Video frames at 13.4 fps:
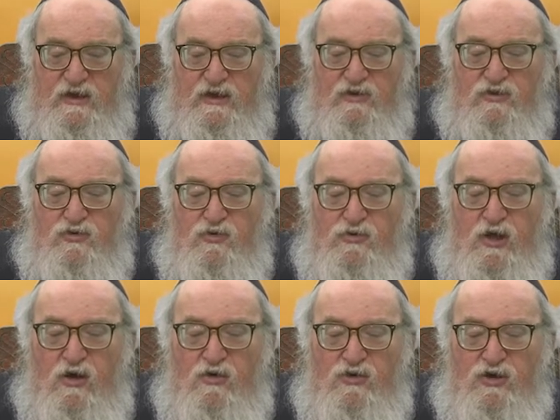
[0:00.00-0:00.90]
Ki
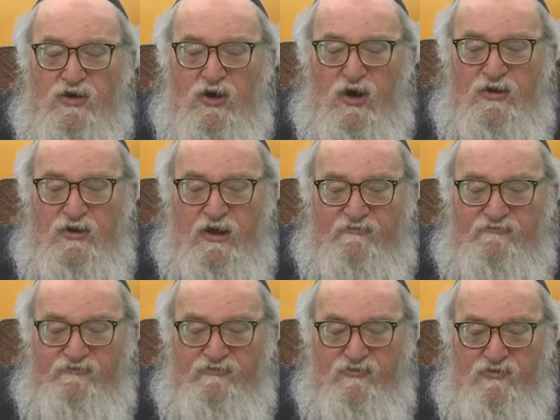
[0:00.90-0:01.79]
chulo
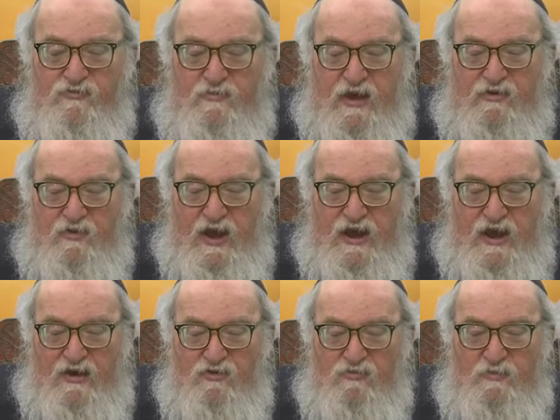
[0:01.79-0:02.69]
chanaf
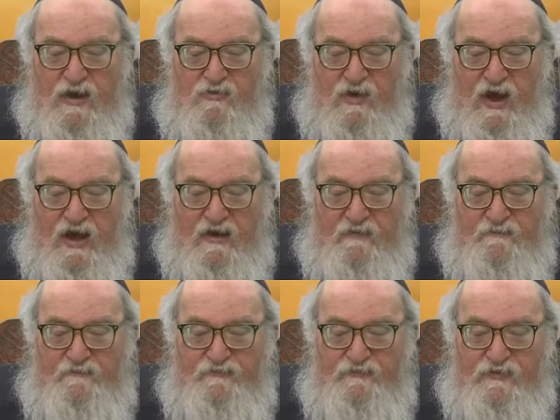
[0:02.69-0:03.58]
umeirea umeira.
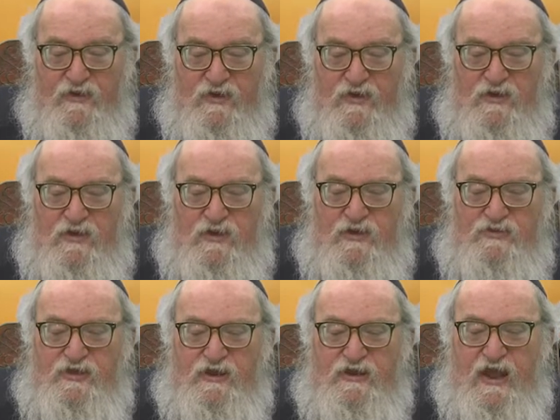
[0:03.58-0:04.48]

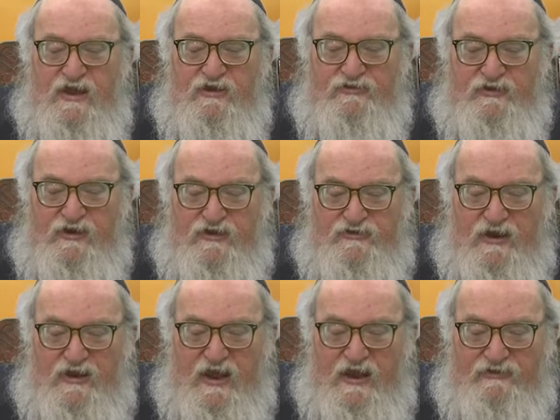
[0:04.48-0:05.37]
The nation
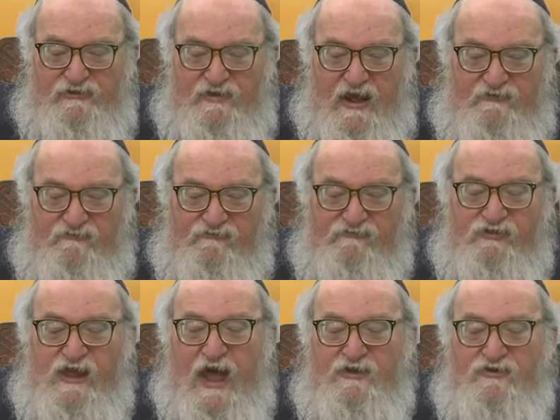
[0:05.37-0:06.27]
is a nation that
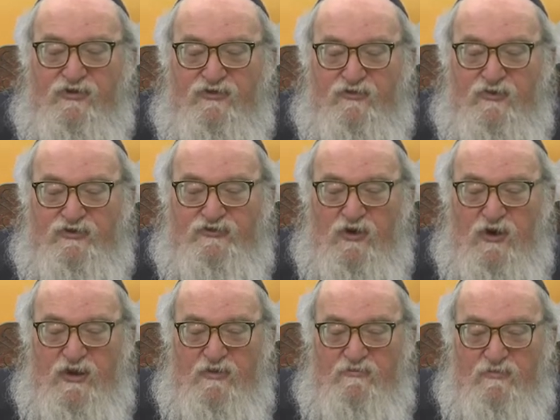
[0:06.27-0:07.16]
flatters
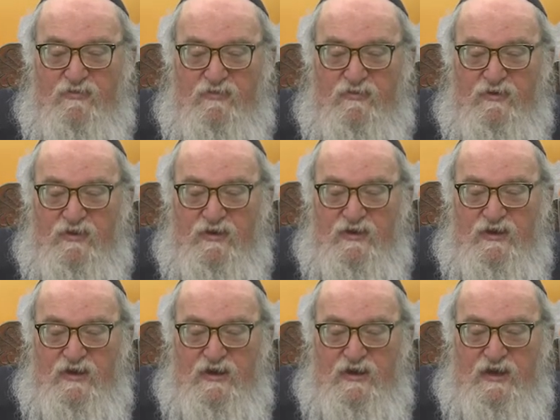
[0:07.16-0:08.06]
Rishayim
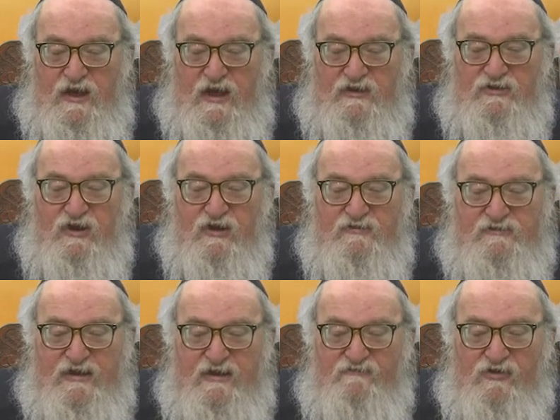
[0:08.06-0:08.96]
and
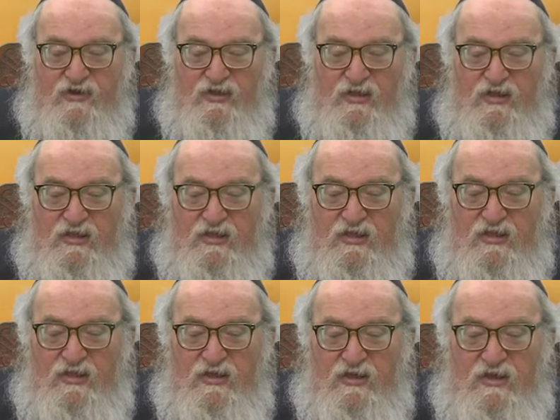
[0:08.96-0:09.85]
does evil.
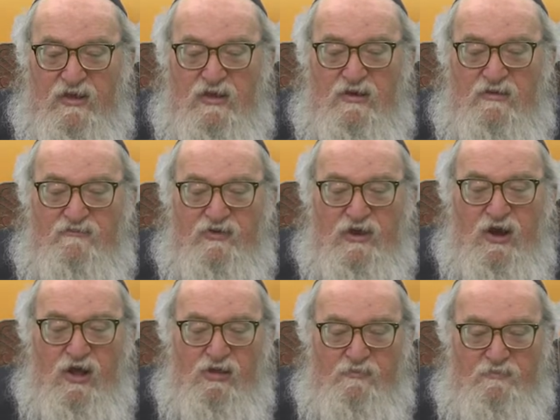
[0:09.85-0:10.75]

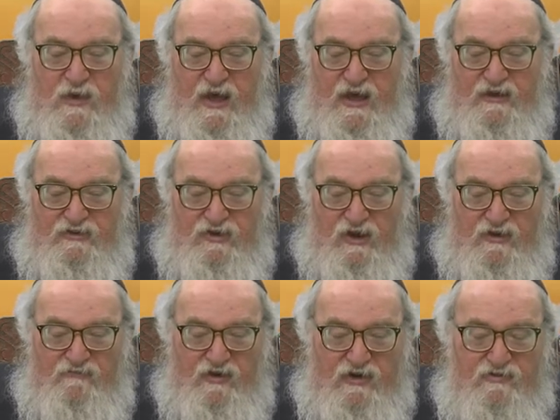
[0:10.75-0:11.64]
B'chol peh
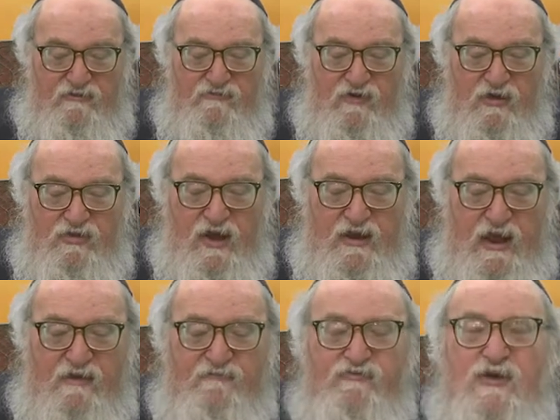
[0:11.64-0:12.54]
doiver nevala,
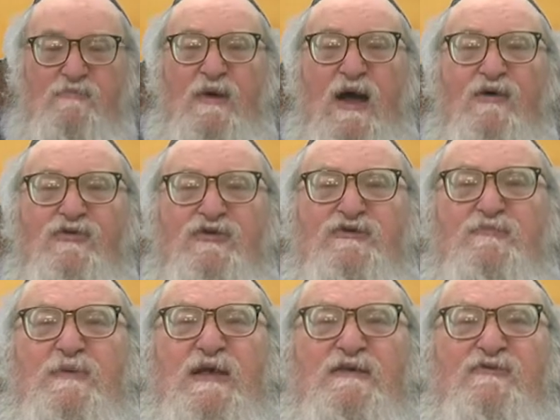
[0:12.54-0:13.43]
and every mouth
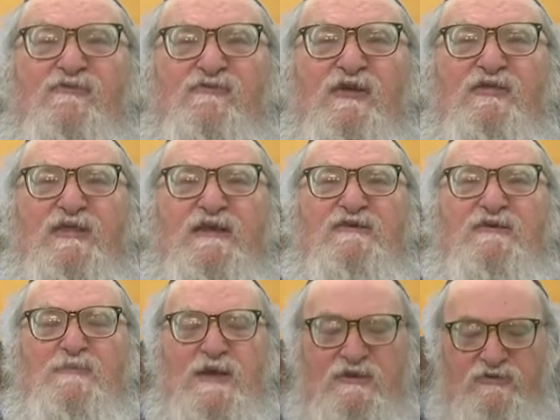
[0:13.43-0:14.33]
speaks filthy
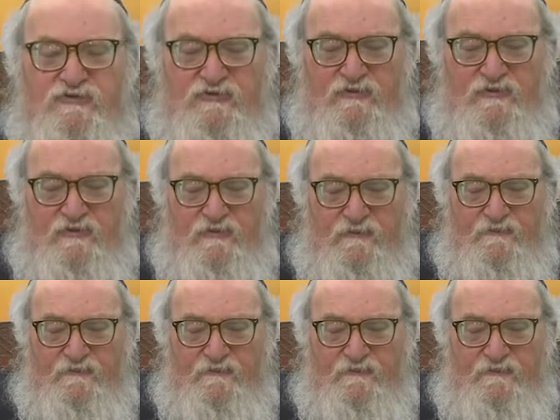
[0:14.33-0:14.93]
speech.